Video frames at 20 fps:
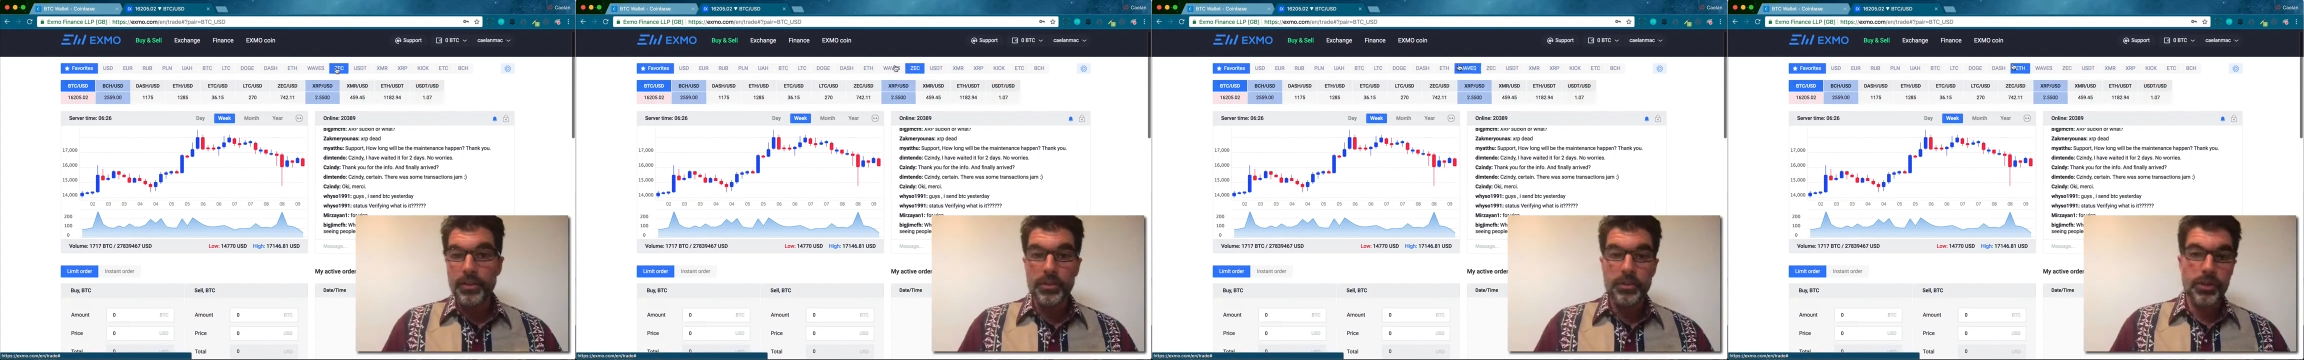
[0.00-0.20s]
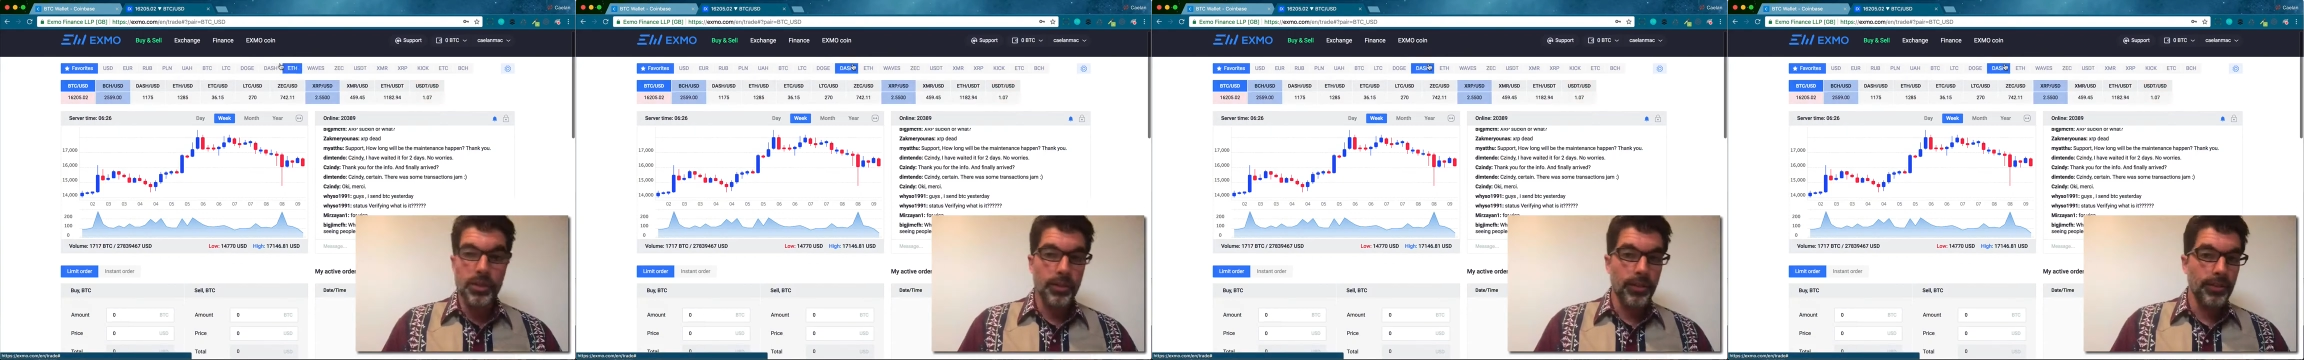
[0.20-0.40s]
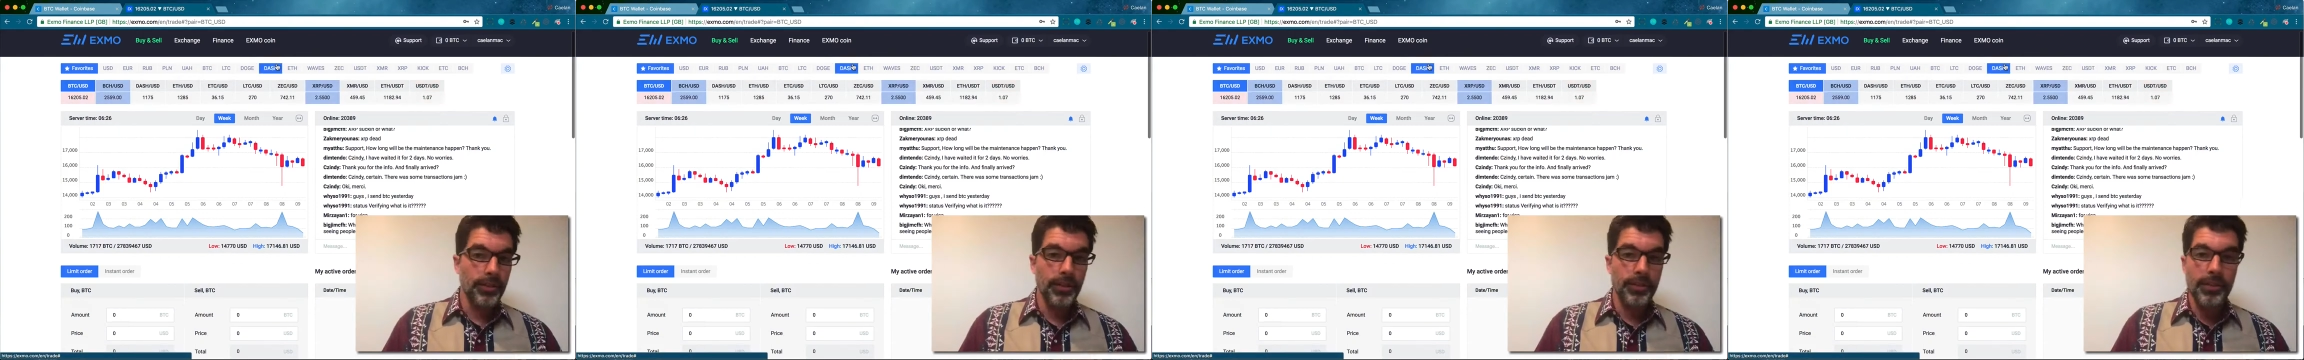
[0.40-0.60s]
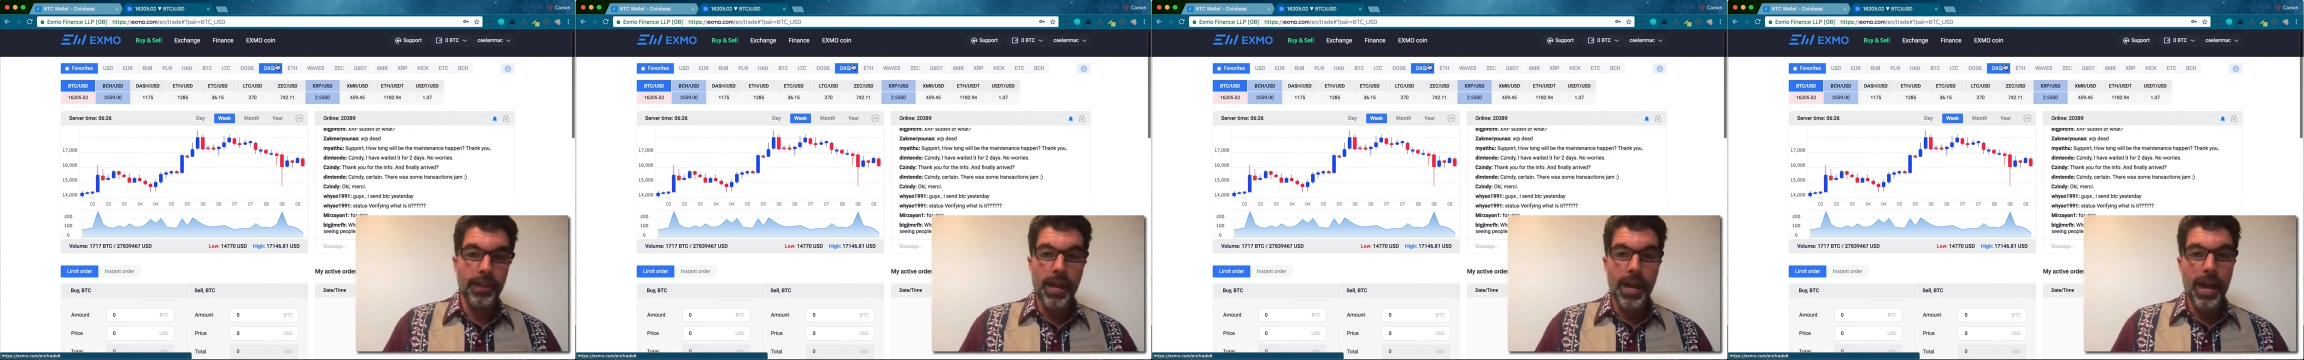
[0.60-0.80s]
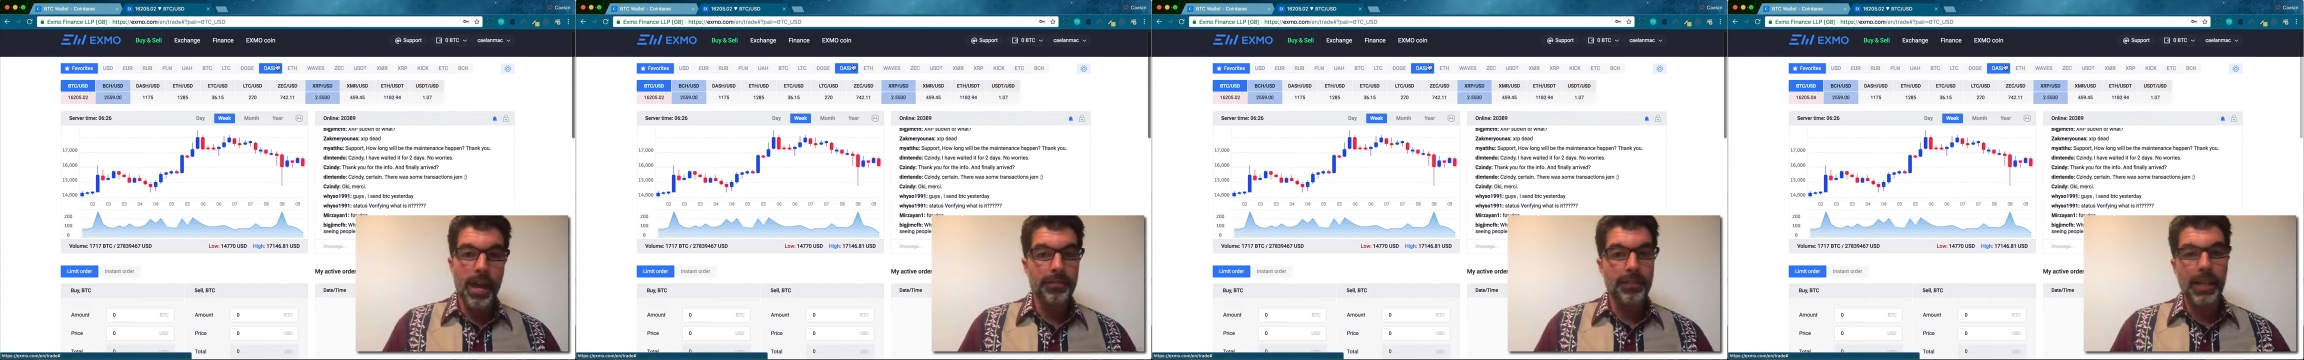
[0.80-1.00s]
currencies they
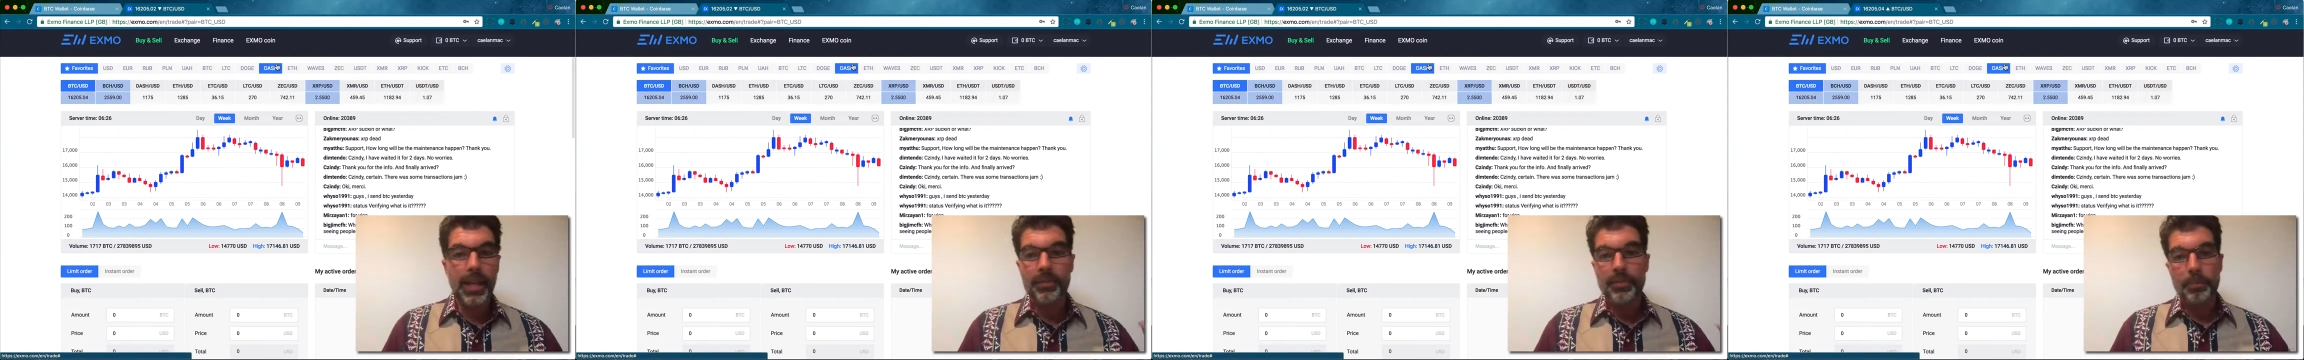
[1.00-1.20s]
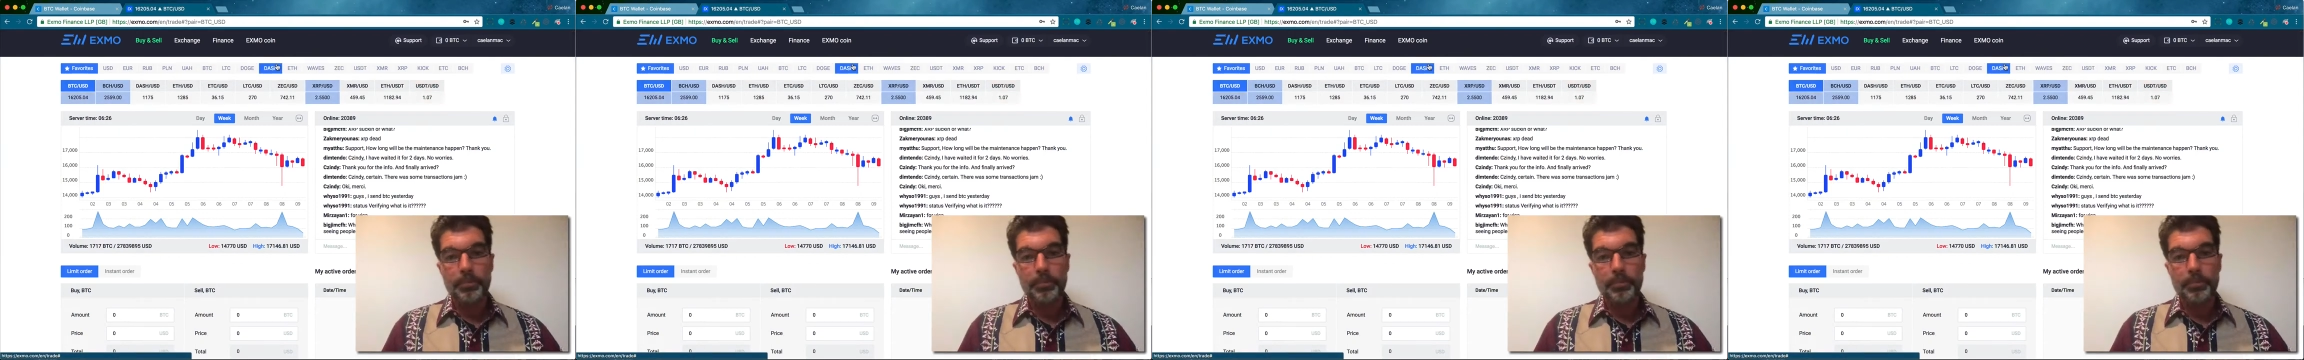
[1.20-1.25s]
have, and they have a